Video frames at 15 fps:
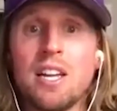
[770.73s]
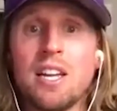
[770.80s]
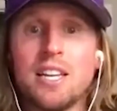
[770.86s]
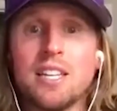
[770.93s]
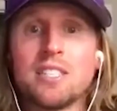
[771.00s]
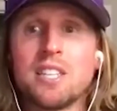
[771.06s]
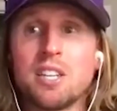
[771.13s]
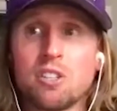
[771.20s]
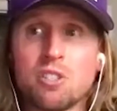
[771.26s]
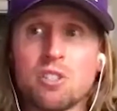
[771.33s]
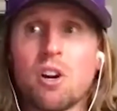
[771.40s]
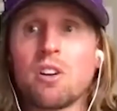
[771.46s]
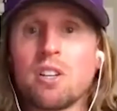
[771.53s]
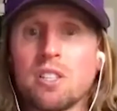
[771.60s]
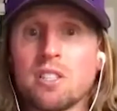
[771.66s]
is they're
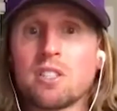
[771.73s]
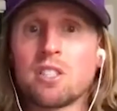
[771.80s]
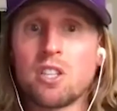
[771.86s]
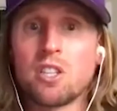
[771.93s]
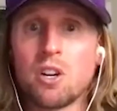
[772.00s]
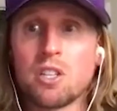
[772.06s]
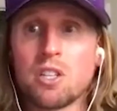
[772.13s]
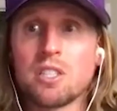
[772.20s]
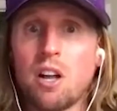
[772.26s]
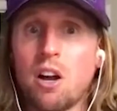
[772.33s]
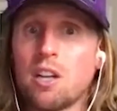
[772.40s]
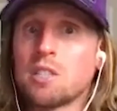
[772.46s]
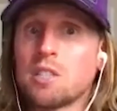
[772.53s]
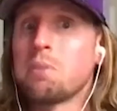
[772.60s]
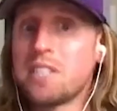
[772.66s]
skirting securities
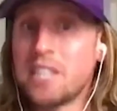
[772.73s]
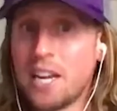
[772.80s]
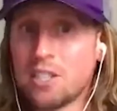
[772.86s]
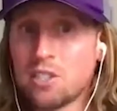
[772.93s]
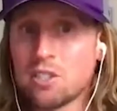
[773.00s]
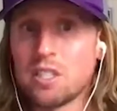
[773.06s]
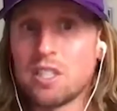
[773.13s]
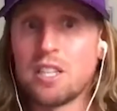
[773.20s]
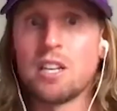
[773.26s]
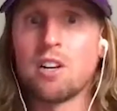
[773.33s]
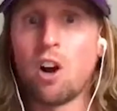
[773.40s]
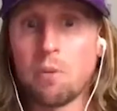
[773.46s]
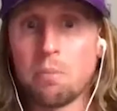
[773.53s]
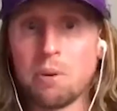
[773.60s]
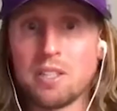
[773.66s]
laws, potentially, in
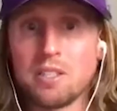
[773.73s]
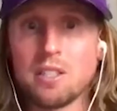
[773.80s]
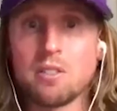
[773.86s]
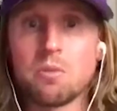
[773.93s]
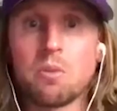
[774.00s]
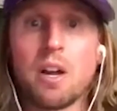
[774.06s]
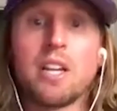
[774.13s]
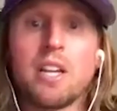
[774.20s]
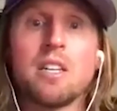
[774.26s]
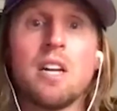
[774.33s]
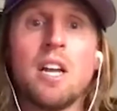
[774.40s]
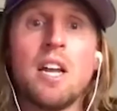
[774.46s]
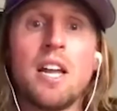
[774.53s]
our opinion, right?